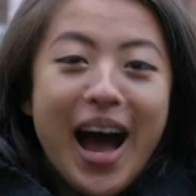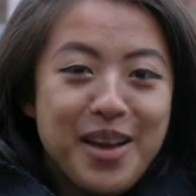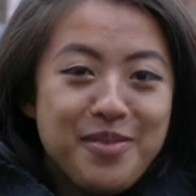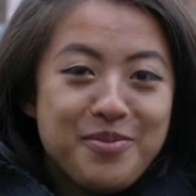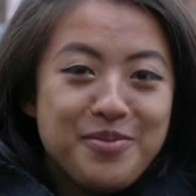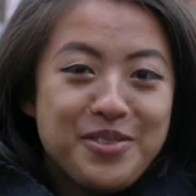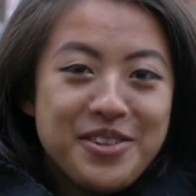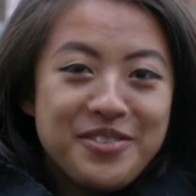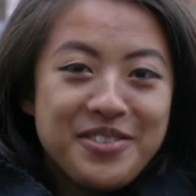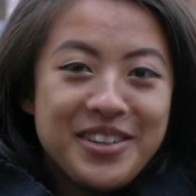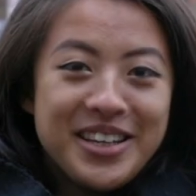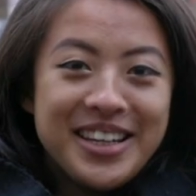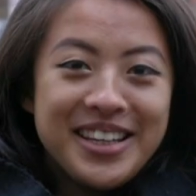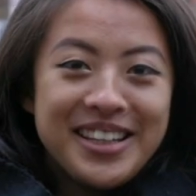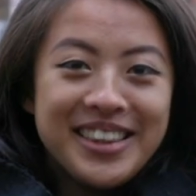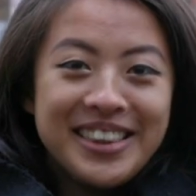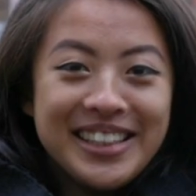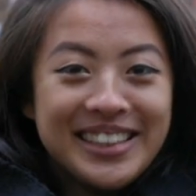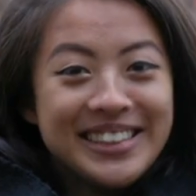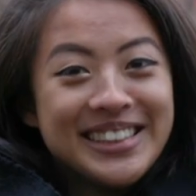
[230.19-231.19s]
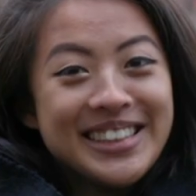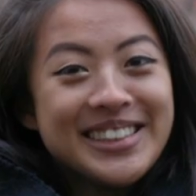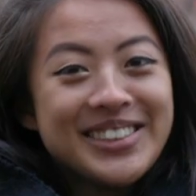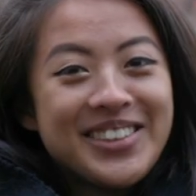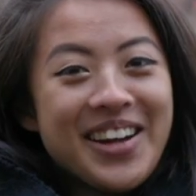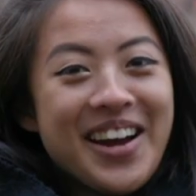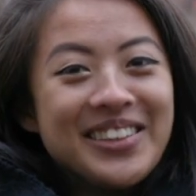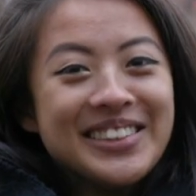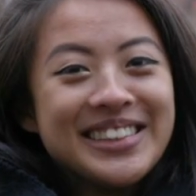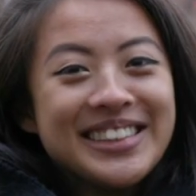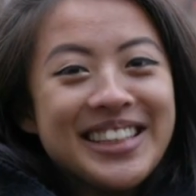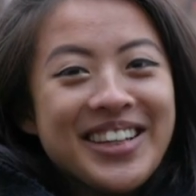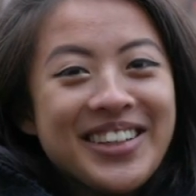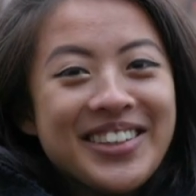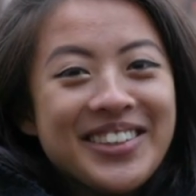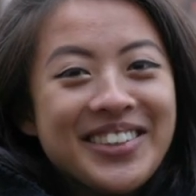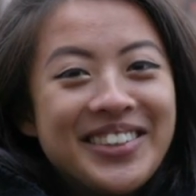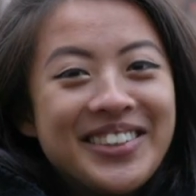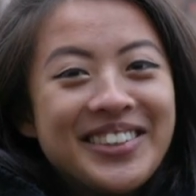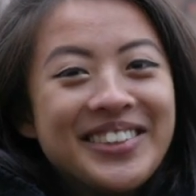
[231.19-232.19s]
I'm Vivian, this is
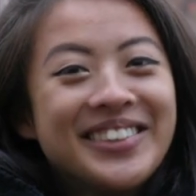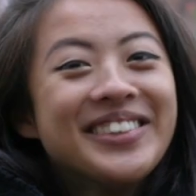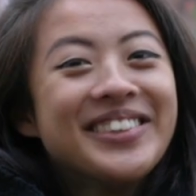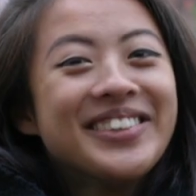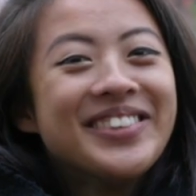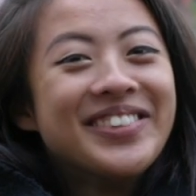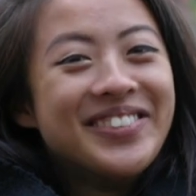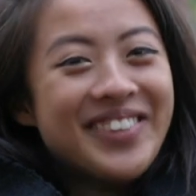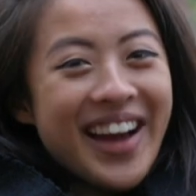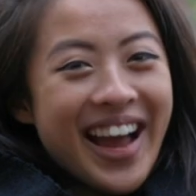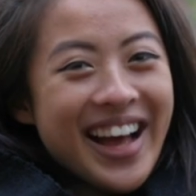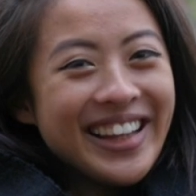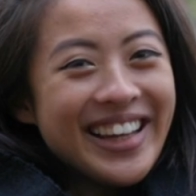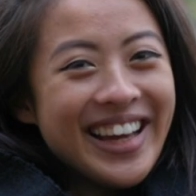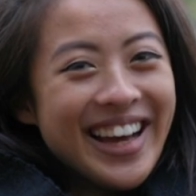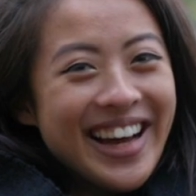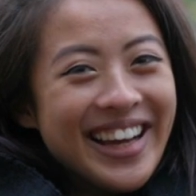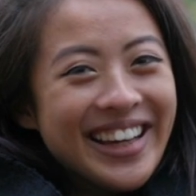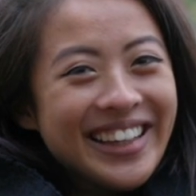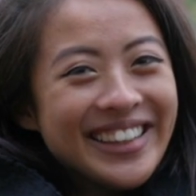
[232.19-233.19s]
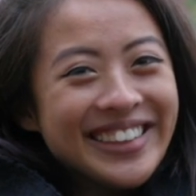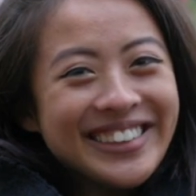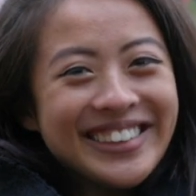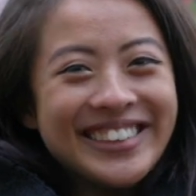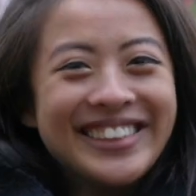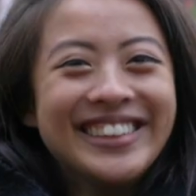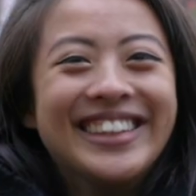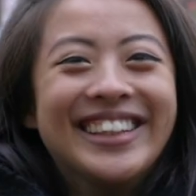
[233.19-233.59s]
Groundcycle, rally on.